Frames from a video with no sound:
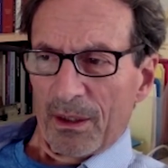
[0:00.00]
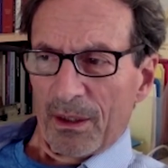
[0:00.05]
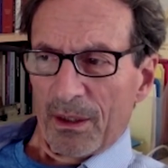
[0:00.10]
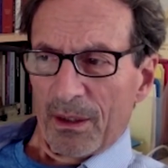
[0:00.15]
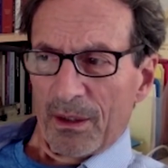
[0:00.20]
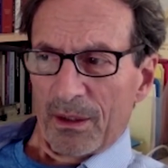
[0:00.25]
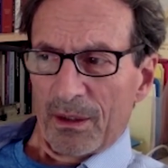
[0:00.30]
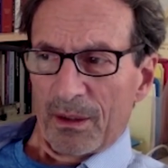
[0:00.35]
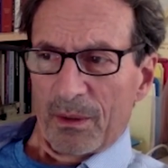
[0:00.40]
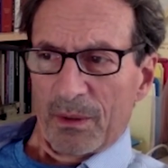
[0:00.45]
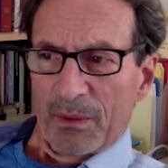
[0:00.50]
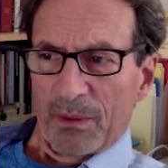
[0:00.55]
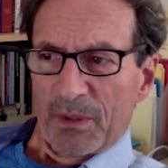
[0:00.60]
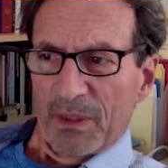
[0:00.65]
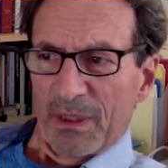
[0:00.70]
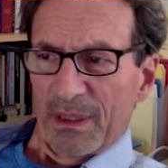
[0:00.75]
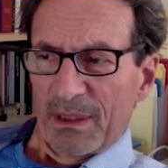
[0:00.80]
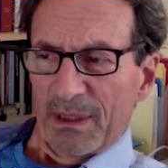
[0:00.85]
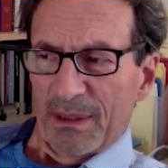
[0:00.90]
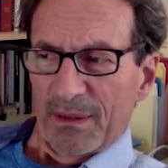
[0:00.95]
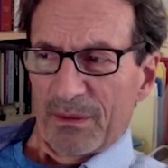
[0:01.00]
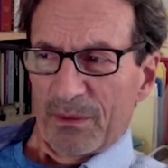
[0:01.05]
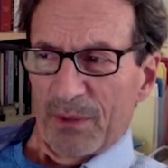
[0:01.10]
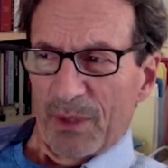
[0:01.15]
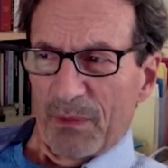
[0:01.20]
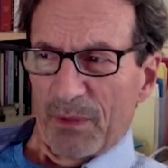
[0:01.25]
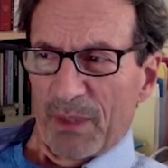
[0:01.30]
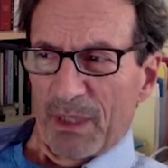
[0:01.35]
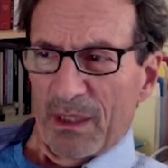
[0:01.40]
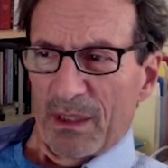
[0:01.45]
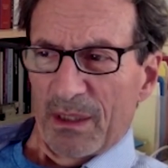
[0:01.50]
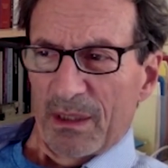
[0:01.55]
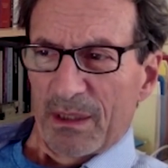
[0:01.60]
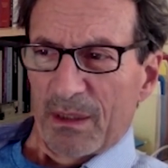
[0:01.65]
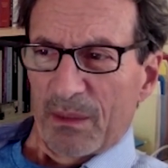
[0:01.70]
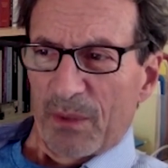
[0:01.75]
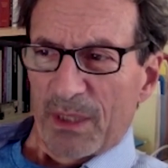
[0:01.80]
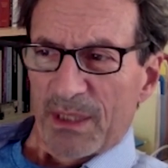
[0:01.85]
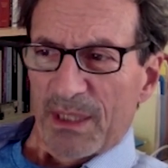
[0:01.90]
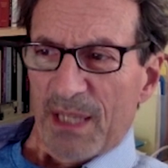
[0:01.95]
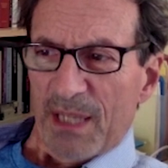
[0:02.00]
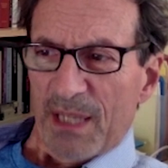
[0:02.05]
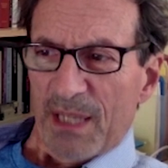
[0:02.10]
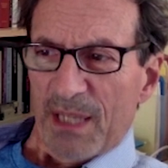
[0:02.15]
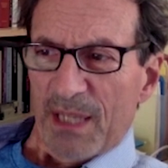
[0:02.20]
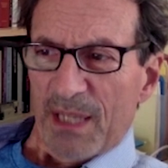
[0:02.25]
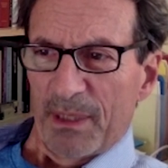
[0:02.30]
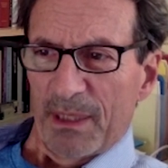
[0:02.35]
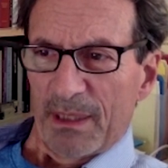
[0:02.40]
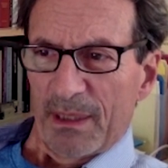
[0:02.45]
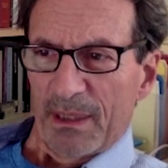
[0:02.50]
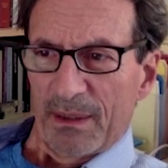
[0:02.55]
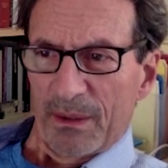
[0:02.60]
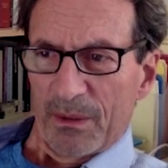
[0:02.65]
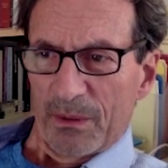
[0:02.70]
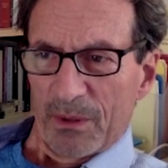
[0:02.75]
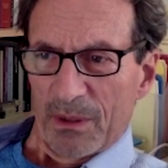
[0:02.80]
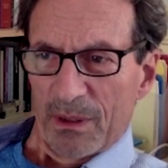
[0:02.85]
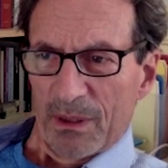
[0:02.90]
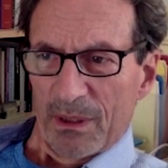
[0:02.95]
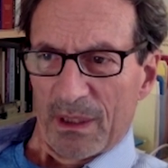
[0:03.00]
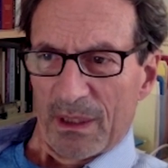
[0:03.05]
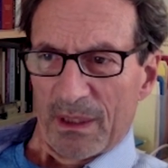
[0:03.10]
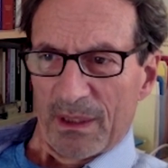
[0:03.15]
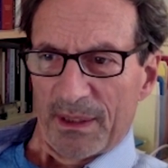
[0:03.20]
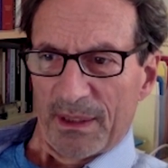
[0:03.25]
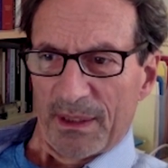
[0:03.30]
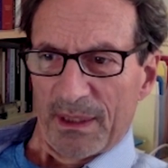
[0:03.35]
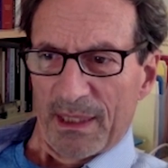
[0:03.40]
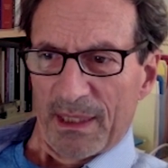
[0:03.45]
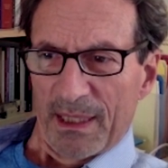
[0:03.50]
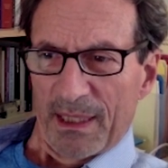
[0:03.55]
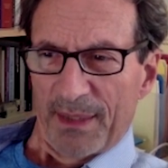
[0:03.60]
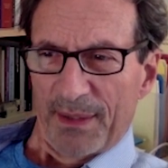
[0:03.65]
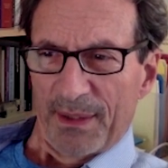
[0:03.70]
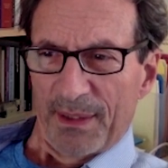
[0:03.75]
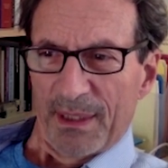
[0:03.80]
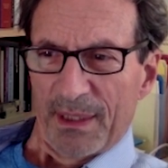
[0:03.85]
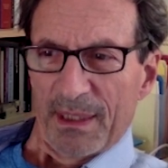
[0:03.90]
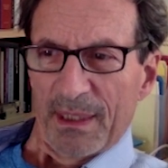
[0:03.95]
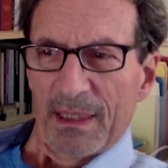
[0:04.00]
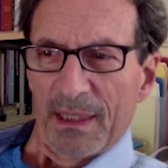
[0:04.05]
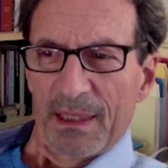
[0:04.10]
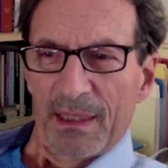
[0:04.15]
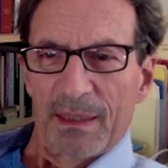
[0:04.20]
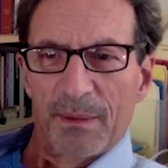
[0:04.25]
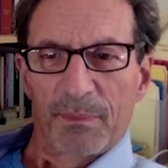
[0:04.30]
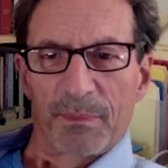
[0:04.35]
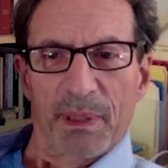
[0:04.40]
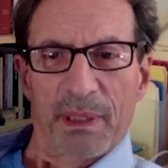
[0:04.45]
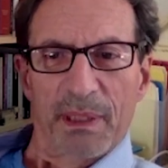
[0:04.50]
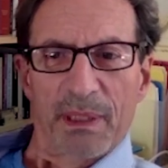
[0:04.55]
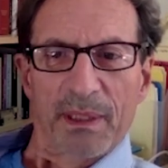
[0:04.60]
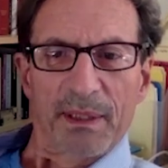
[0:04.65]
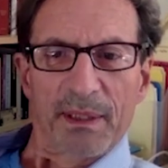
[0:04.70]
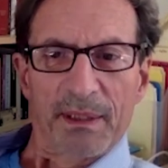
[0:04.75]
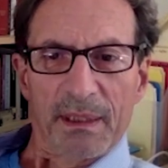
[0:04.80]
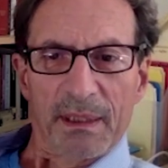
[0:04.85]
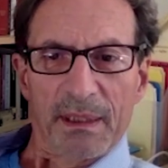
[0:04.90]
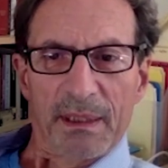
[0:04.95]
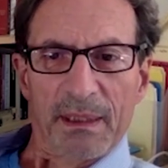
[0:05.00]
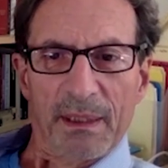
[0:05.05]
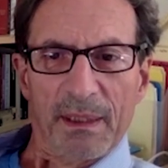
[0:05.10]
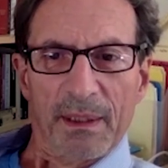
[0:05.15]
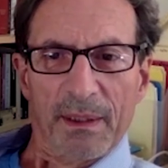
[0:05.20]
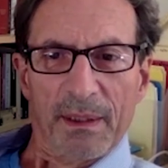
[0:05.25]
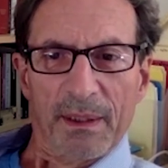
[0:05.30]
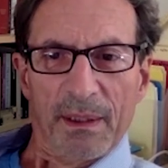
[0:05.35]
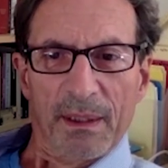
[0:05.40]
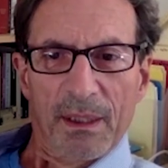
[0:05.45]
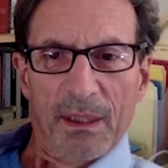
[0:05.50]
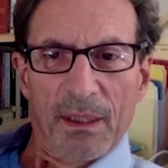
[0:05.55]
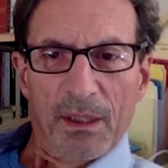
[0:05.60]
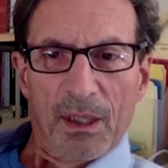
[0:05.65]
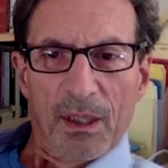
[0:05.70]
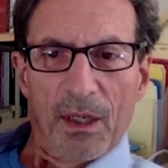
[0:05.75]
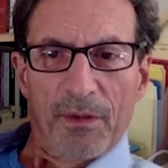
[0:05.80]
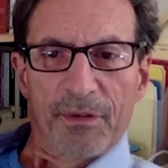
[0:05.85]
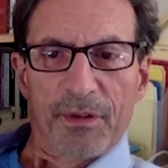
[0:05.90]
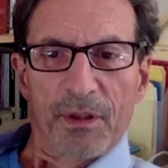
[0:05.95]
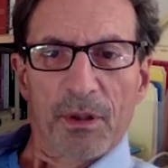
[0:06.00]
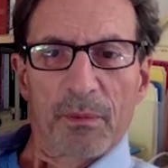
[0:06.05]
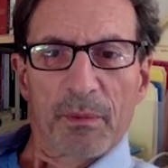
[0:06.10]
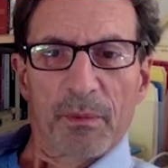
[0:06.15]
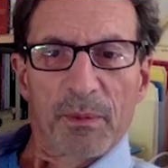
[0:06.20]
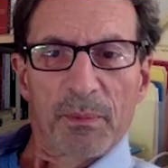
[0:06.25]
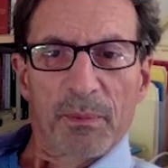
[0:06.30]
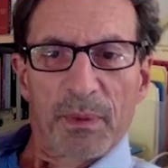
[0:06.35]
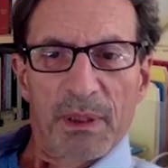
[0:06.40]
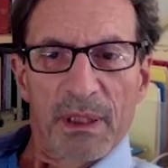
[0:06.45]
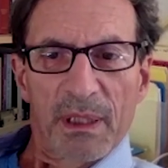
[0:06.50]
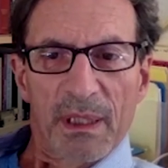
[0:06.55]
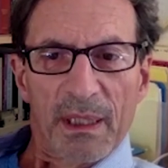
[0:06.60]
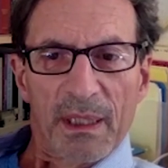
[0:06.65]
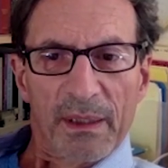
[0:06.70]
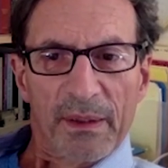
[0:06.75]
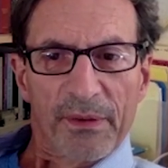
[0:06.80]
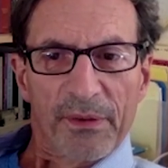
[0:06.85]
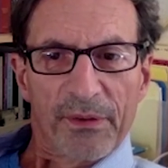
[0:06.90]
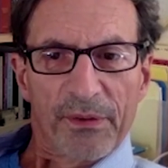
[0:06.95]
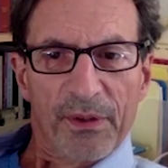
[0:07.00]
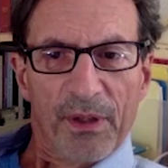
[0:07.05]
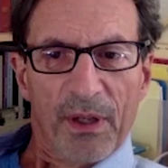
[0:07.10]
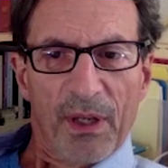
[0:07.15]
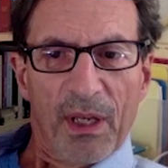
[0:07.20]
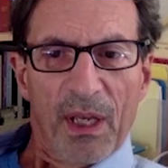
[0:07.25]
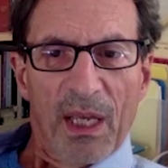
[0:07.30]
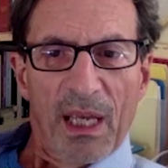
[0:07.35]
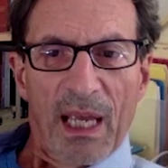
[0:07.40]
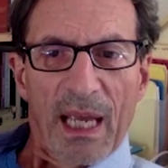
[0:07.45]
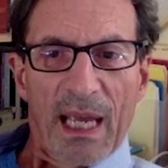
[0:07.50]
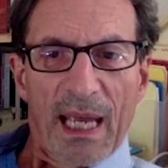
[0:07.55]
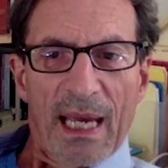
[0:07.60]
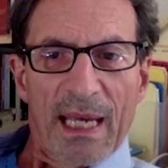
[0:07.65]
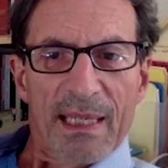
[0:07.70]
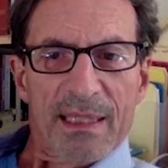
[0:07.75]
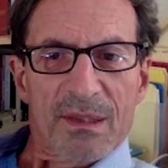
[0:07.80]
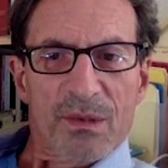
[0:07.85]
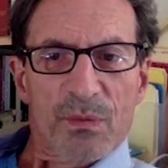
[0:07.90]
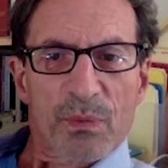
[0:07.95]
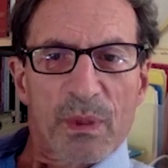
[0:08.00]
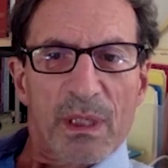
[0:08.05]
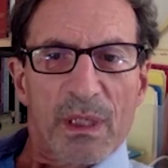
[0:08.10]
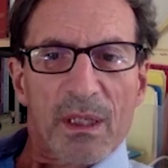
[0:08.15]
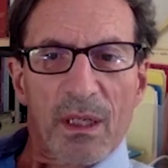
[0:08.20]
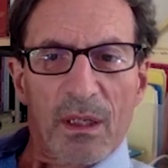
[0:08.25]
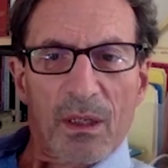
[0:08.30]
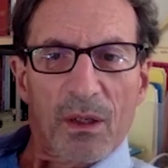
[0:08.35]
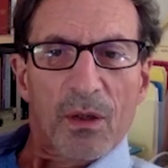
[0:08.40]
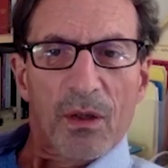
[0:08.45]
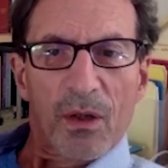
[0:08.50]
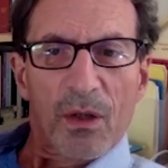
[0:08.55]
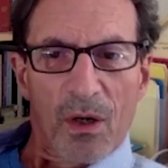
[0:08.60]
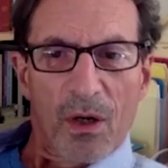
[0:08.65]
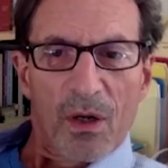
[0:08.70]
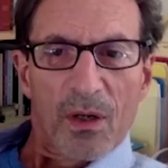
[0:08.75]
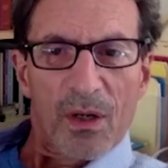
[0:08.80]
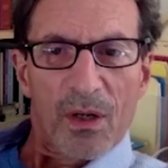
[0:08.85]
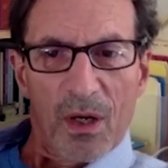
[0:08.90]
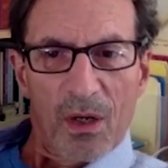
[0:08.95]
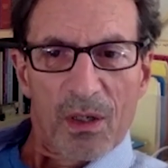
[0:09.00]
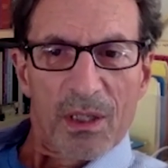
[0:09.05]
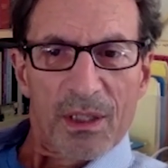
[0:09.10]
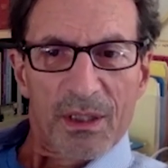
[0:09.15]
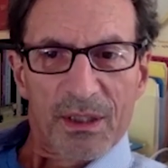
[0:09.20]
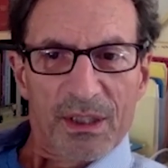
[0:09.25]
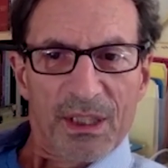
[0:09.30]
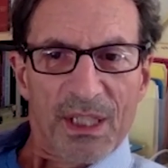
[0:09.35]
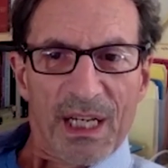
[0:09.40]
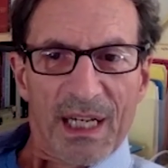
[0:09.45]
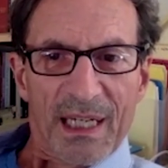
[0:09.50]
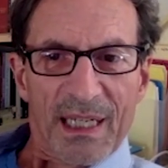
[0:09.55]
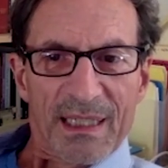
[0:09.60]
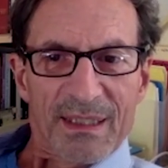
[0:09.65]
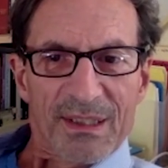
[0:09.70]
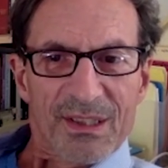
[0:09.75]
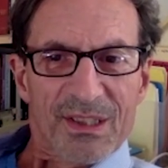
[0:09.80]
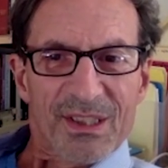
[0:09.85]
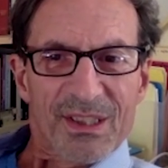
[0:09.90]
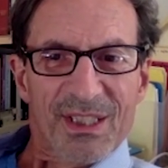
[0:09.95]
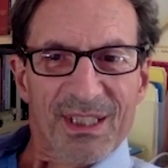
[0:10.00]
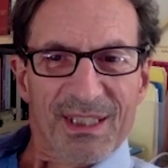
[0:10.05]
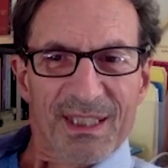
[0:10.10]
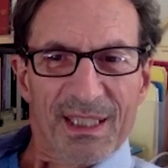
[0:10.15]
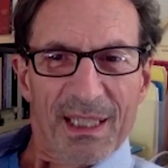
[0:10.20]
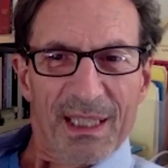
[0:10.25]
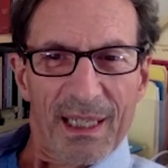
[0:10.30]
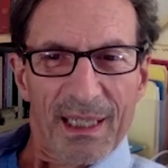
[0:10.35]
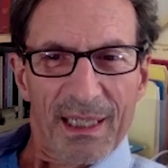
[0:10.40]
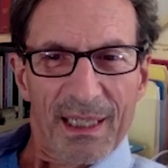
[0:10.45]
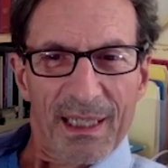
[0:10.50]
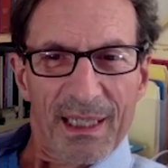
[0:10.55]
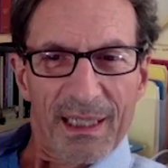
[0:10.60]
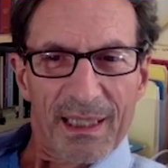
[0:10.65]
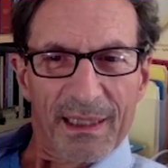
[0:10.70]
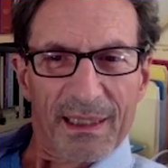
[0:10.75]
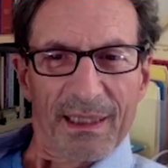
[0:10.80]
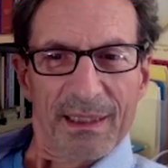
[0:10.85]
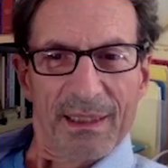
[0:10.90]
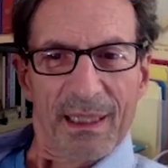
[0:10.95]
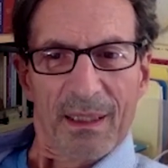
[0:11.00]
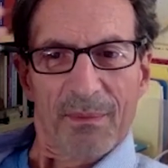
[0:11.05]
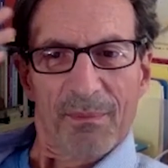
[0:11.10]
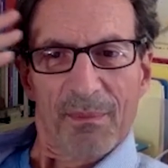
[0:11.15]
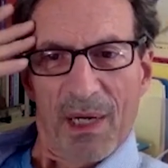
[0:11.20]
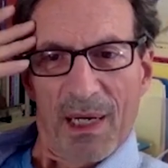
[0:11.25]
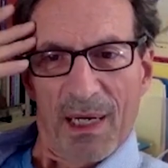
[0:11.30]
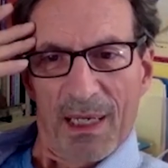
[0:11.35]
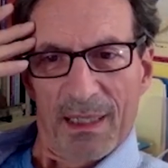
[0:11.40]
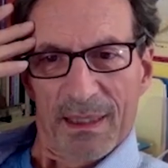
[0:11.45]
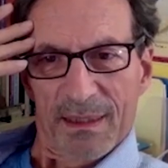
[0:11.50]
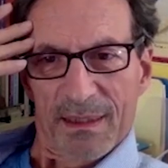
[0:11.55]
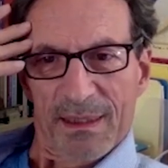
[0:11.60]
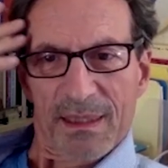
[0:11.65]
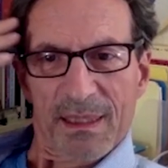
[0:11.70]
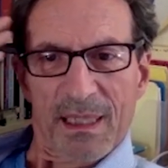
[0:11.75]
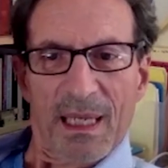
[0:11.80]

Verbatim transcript: you know when we when we look at what's happening in the world and the inability of human beings as we are organized today in our minds